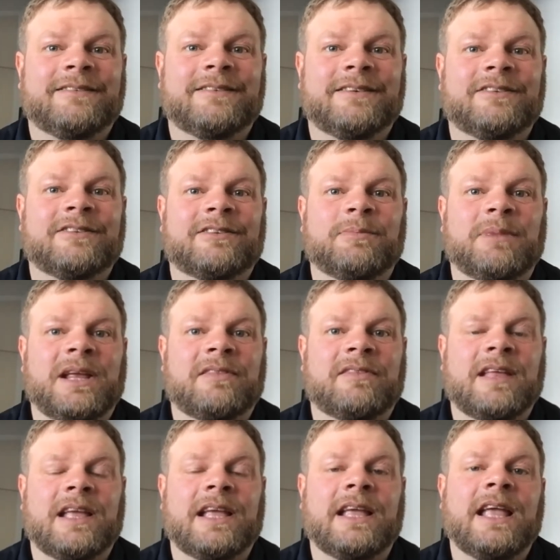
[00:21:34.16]
is the
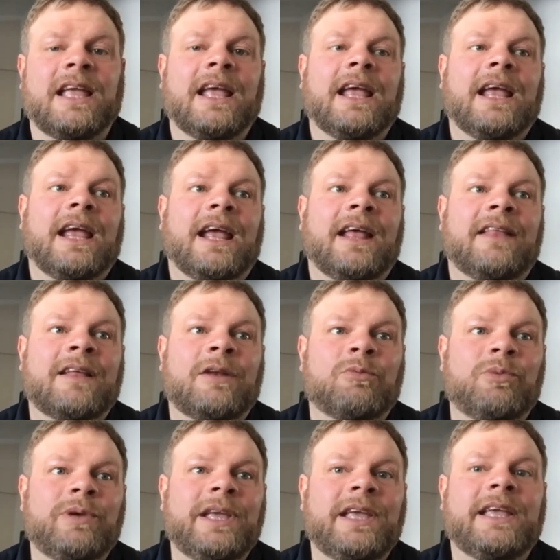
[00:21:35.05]
main thing. And
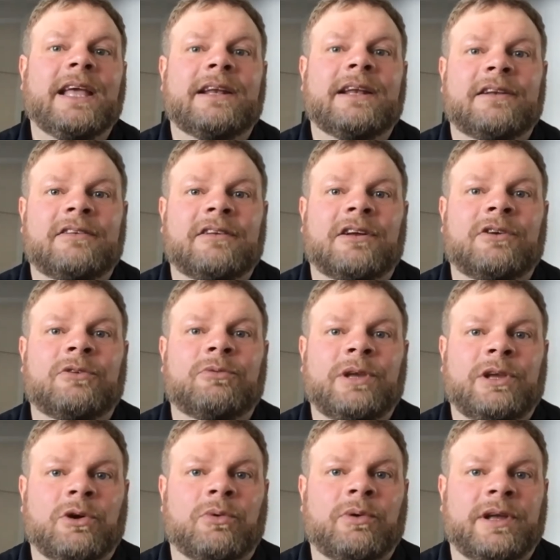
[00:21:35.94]
then we get it done.
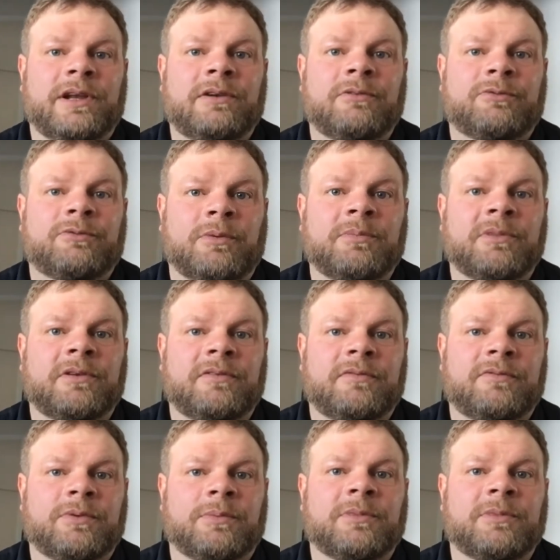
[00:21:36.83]
We go in from
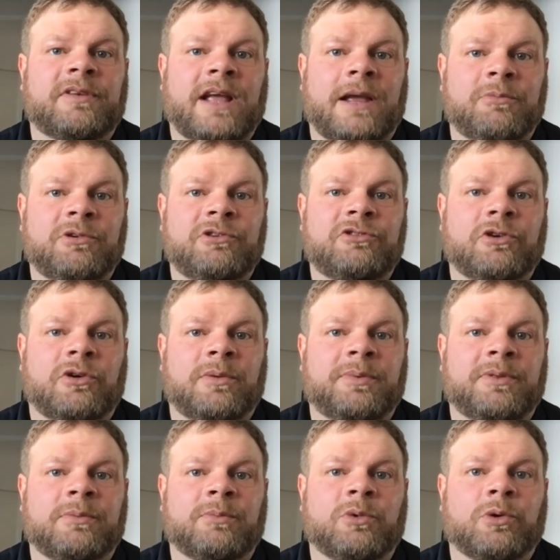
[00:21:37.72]
the time we show
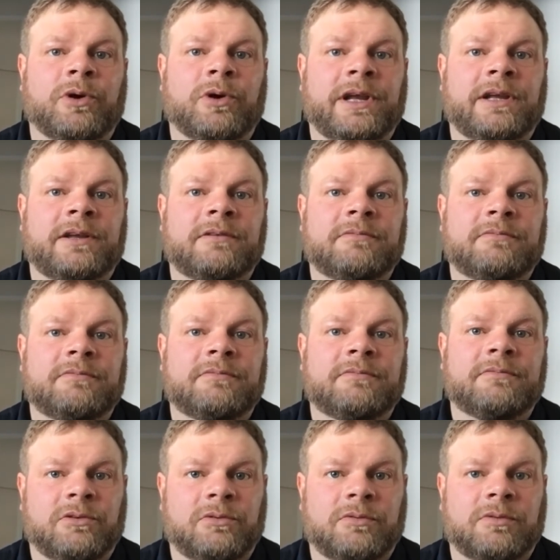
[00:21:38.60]
up in the morning,
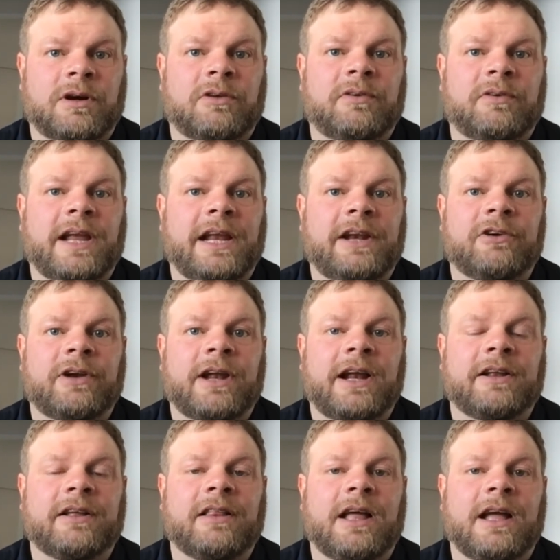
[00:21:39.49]
around 8 or
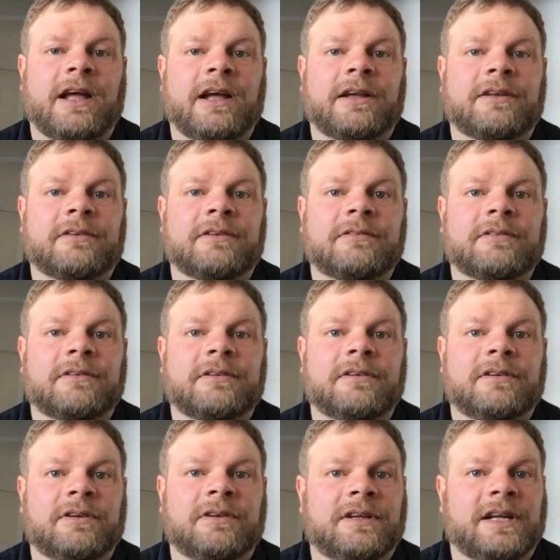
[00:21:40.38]
9 o'clock,
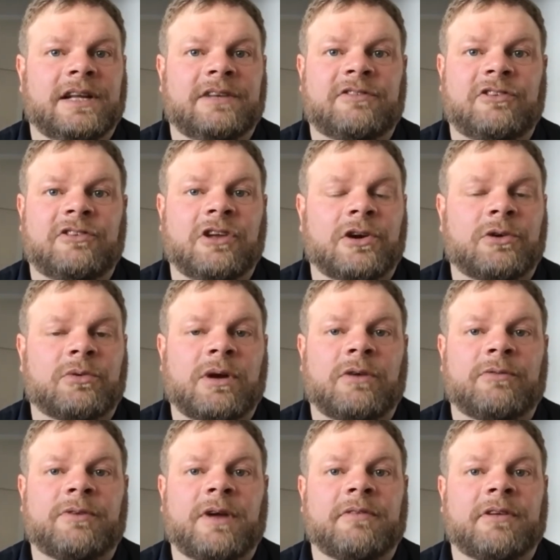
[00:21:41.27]
it's done
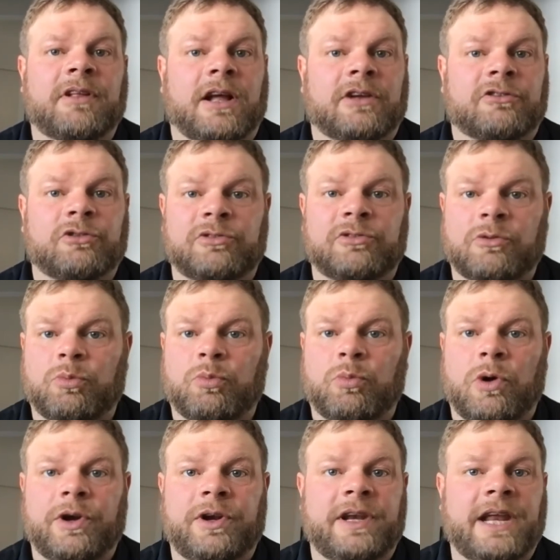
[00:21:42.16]
around 5 o'clock. So it's a
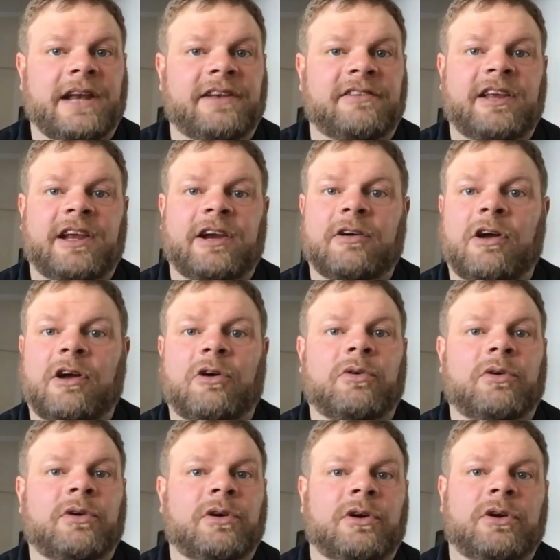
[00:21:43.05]
1-day tear
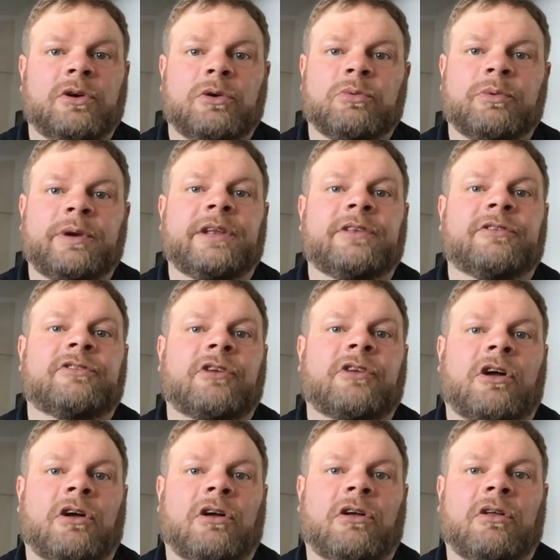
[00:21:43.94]
out,
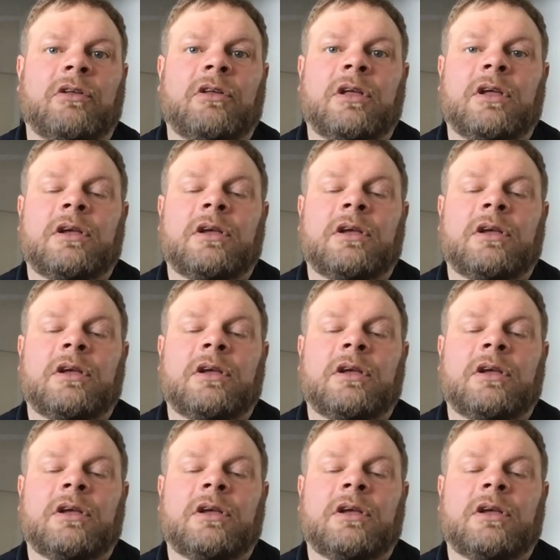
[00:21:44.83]
reinstall